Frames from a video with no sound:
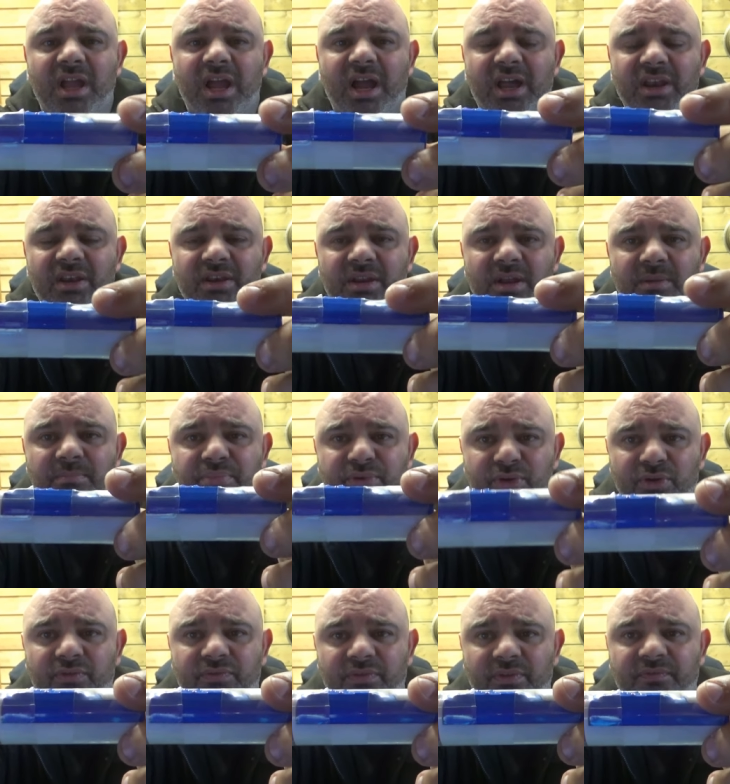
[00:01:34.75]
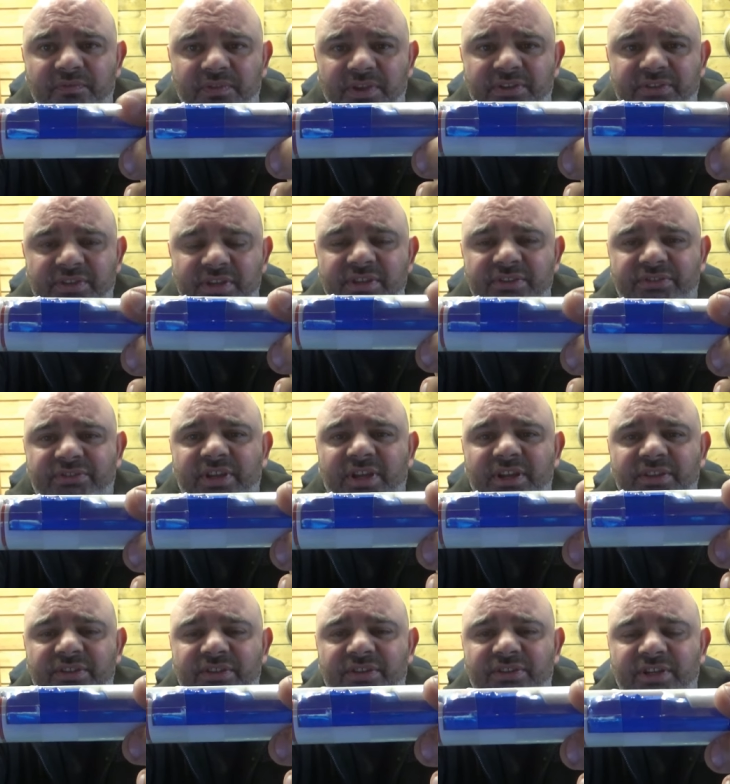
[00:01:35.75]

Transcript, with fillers: and a beautiful fit inside the